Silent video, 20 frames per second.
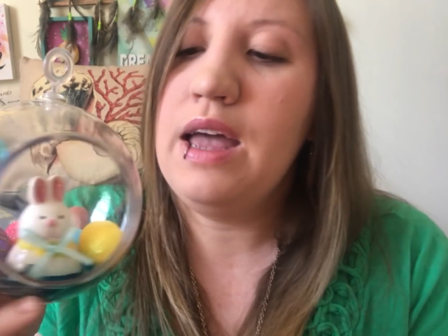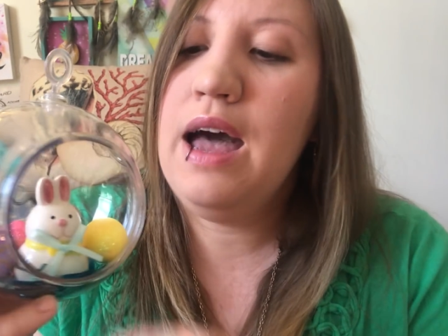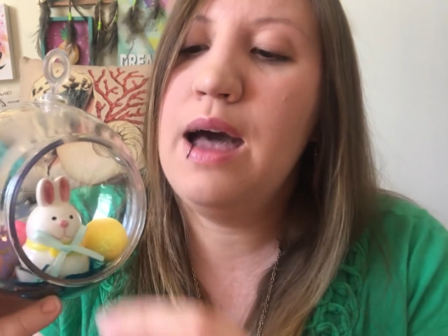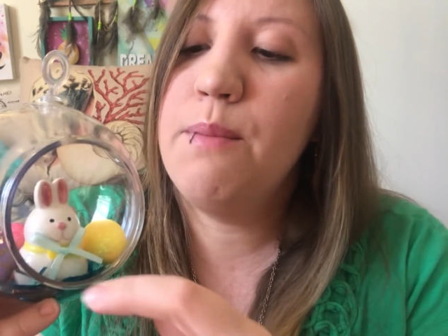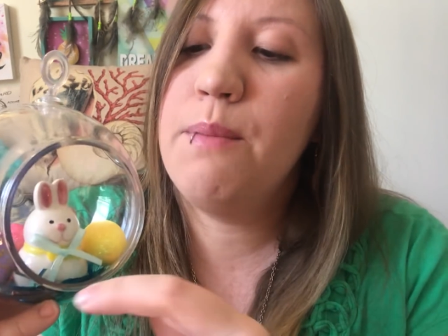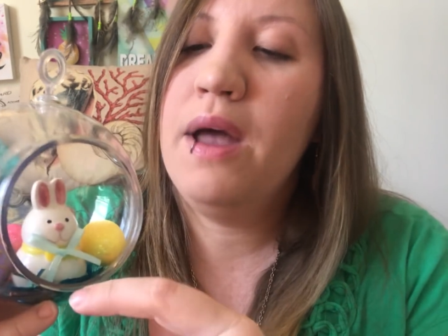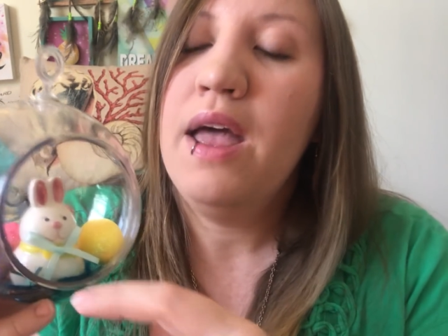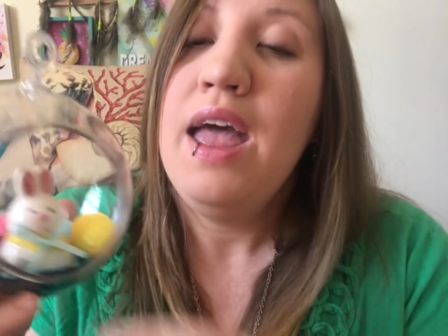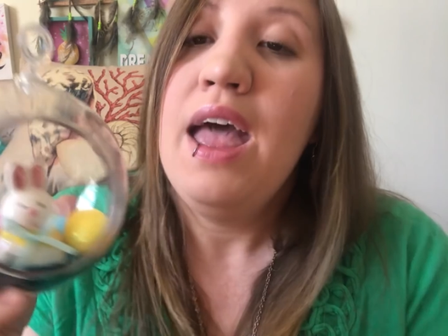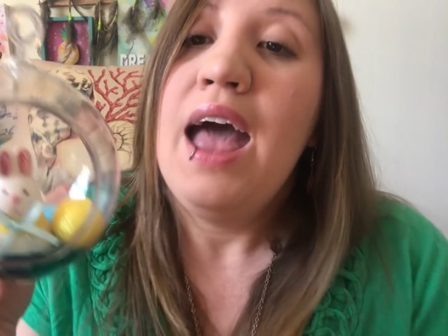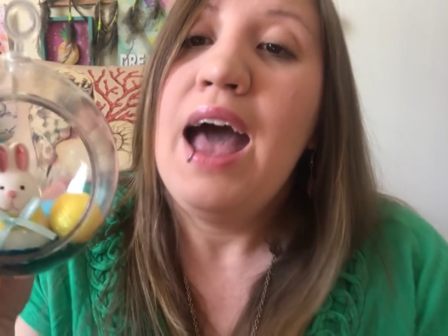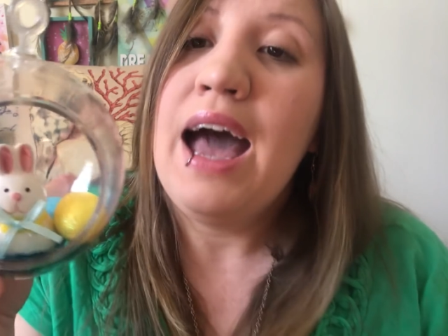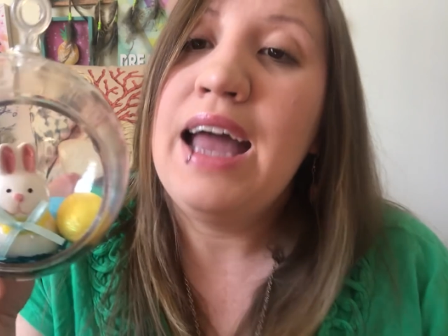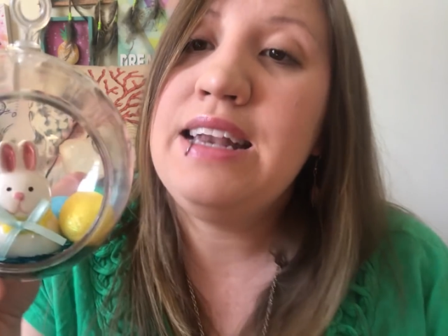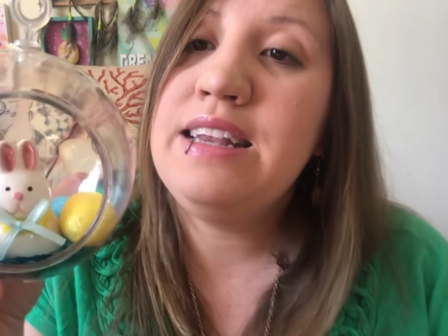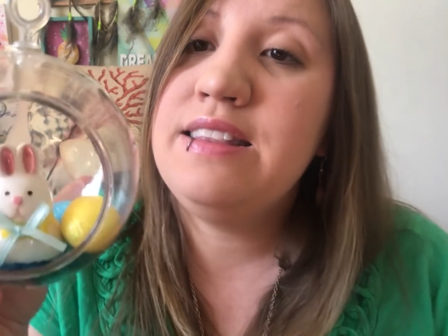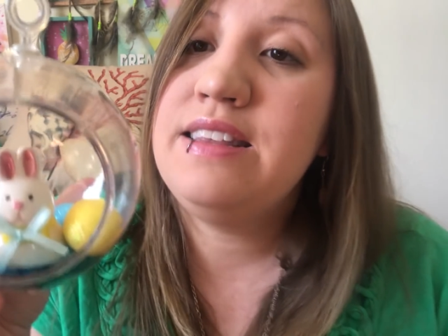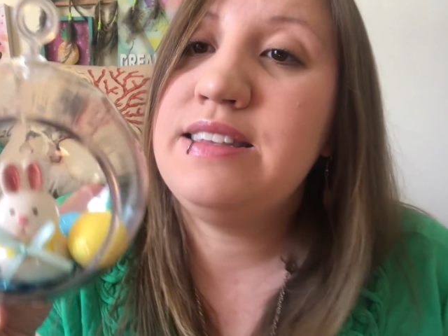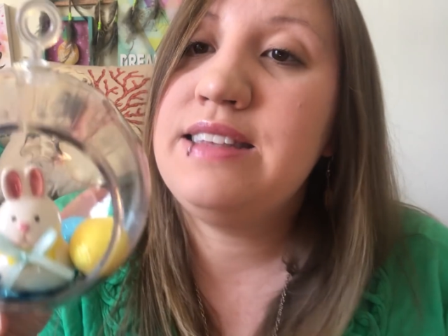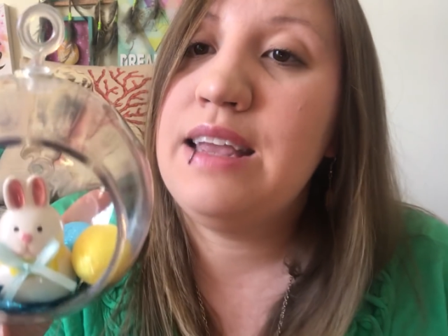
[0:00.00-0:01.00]
I
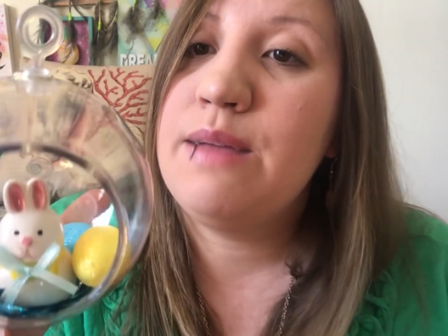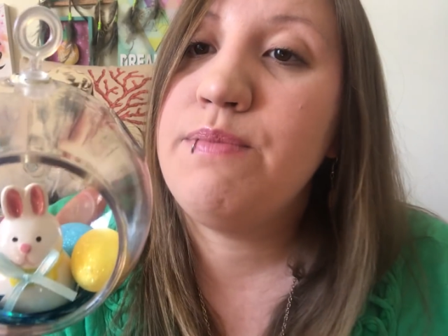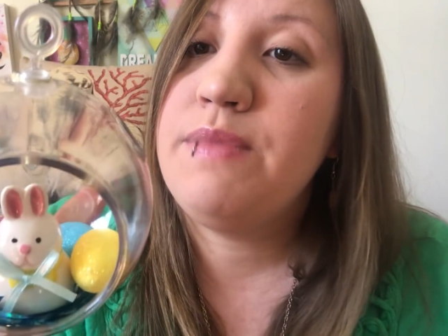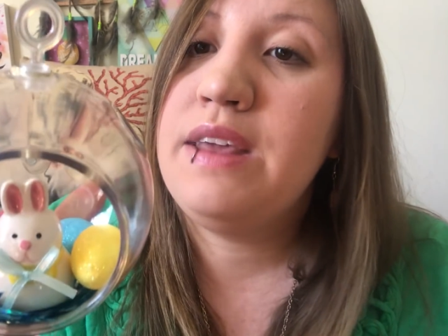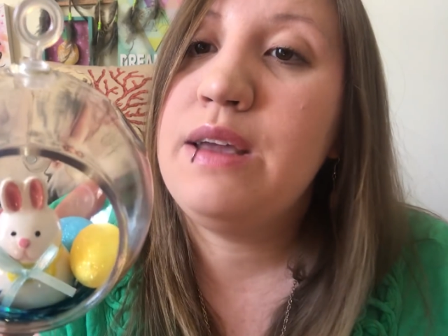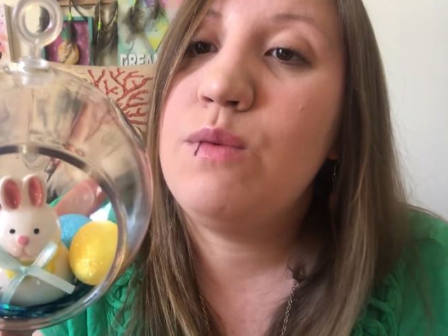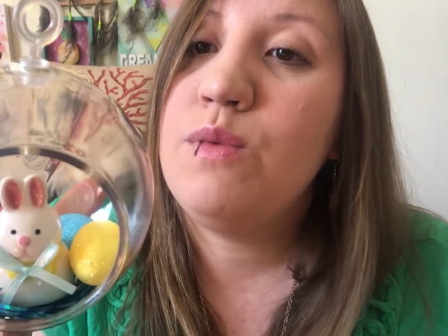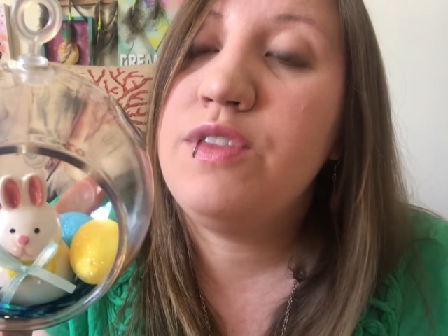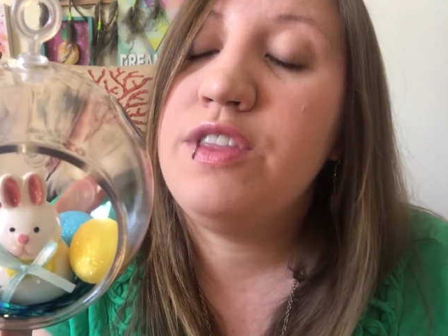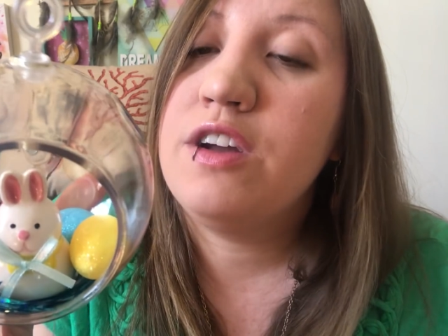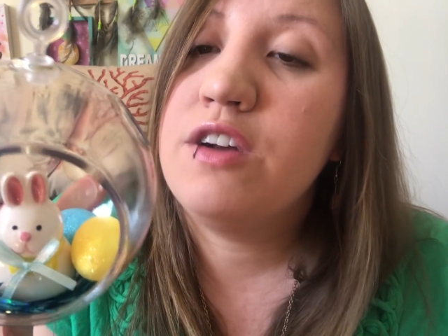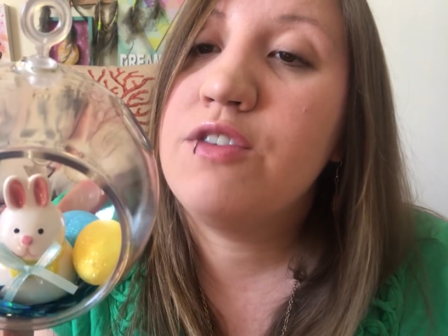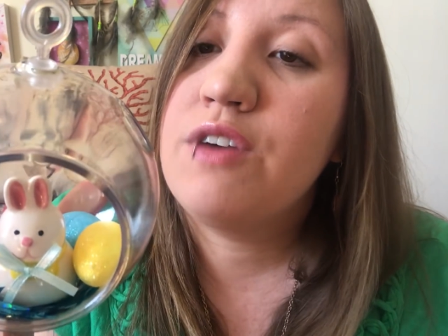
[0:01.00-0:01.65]
did the same thing with the